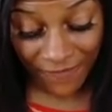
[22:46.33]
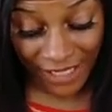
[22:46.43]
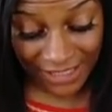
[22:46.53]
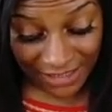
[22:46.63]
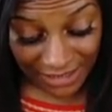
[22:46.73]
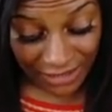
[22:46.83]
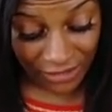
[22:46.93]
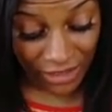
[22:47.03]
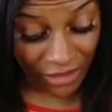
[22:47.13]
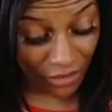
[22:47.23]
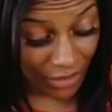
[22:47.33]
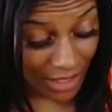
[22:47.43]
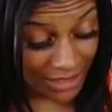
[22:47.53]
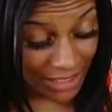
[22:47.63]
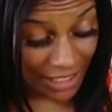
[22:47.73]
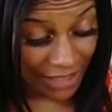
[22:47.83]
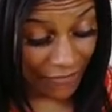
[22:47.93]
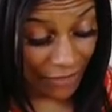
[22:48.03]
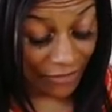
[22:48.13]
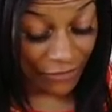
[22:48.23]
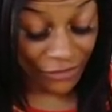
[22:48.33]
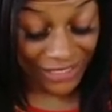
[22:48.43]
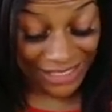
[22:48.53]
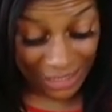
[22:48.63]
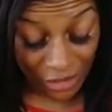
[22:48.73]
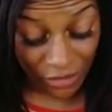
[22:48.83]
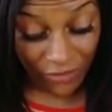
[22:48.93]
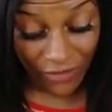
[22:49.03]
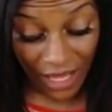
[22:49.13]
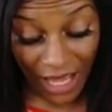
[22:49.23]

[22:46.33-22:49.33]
facets that you guys have of yourself,